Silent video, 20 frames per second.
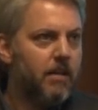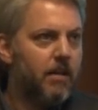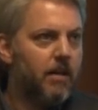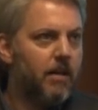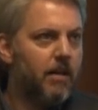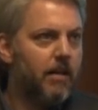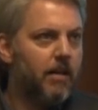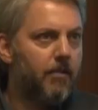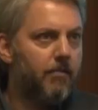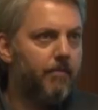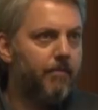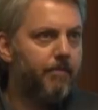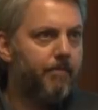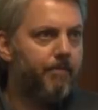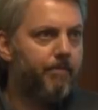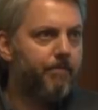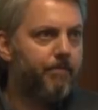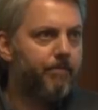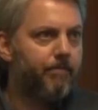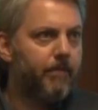um,
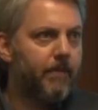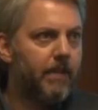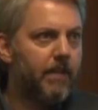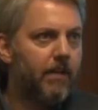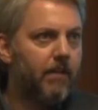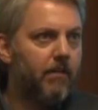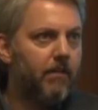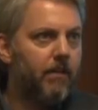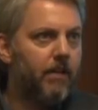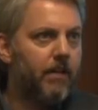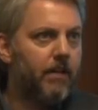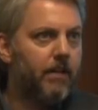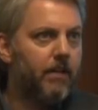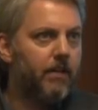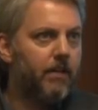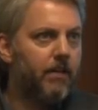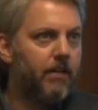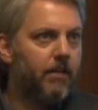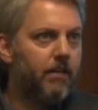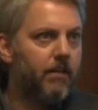you know
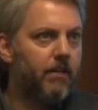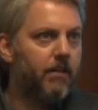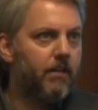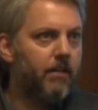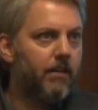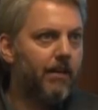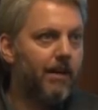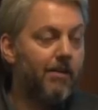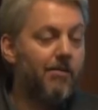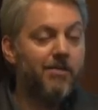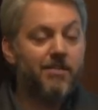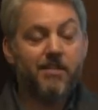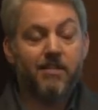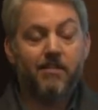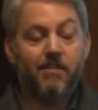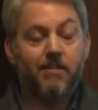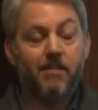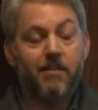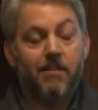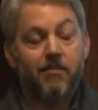it. I was
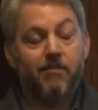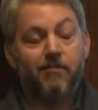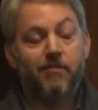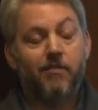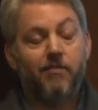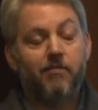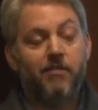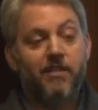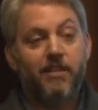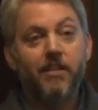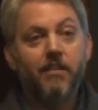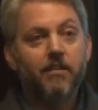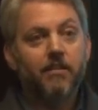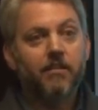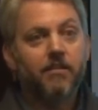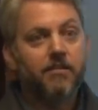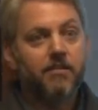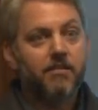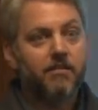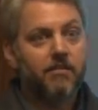you know for
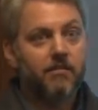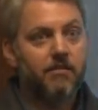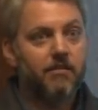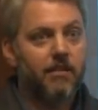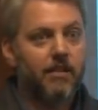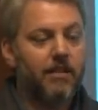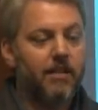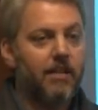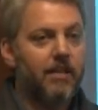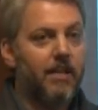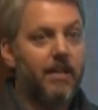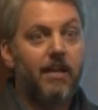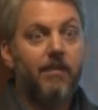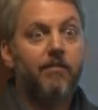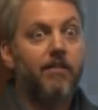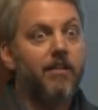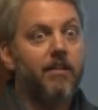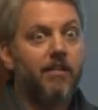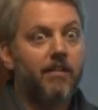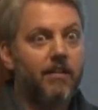years like kind of
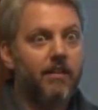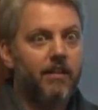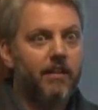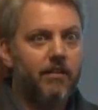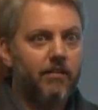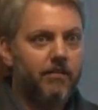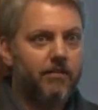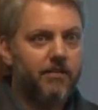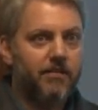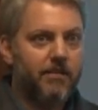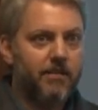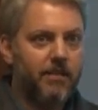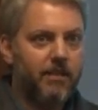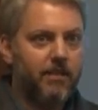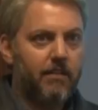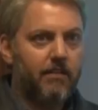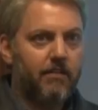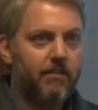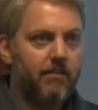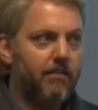everything. You know, it was
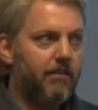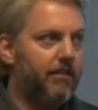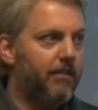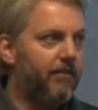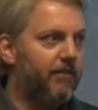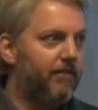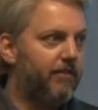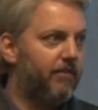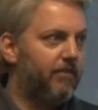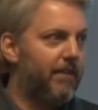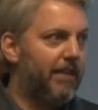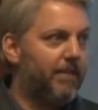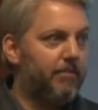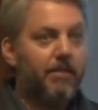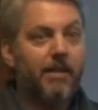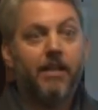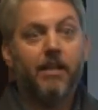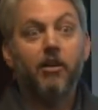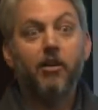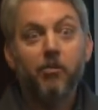like if we had to
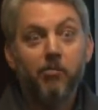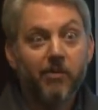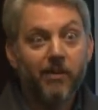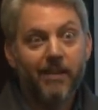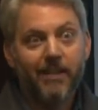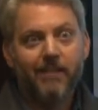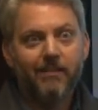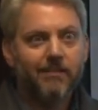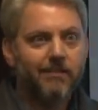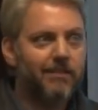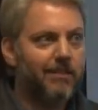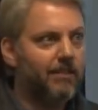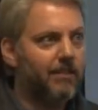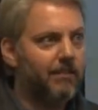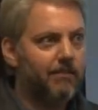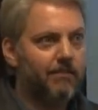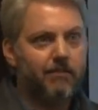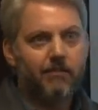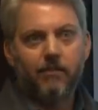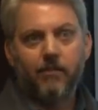pick a health plan, it was like,
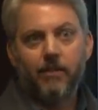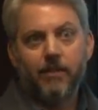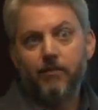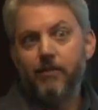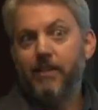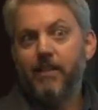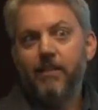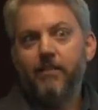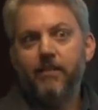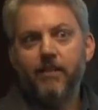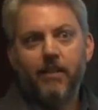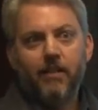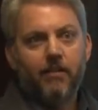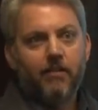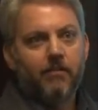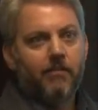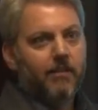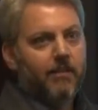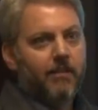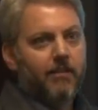well, we didn't have a,
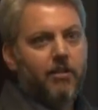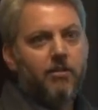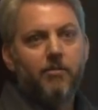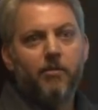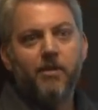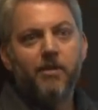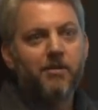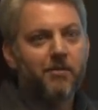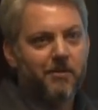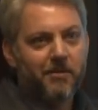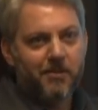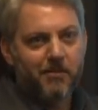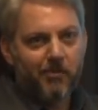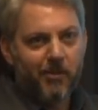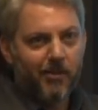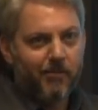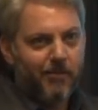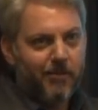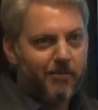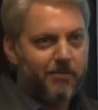health, a human resource
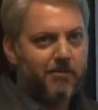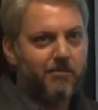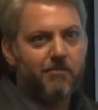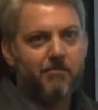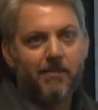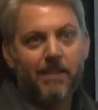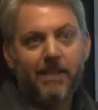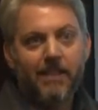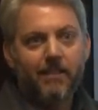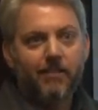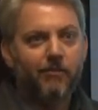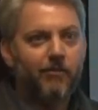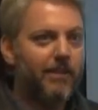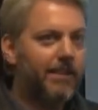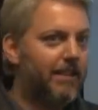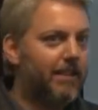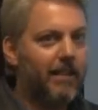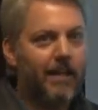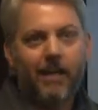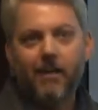department. It was me. If we
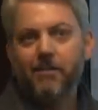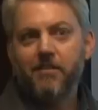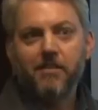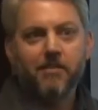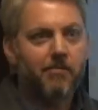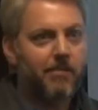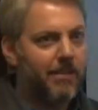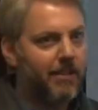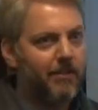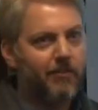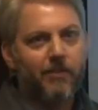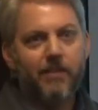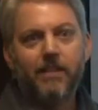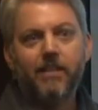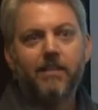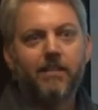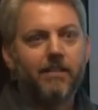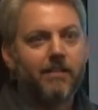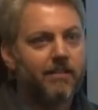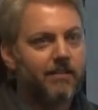needed to hire somebody, if we
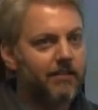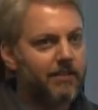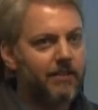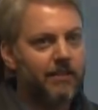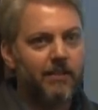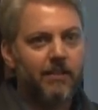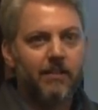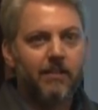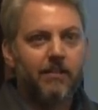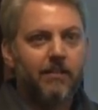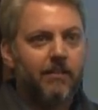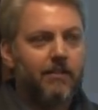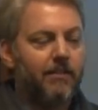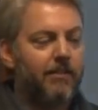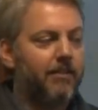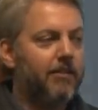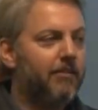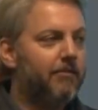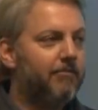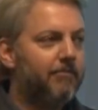needed to, you
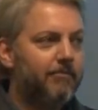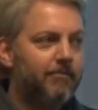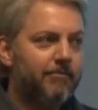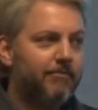know,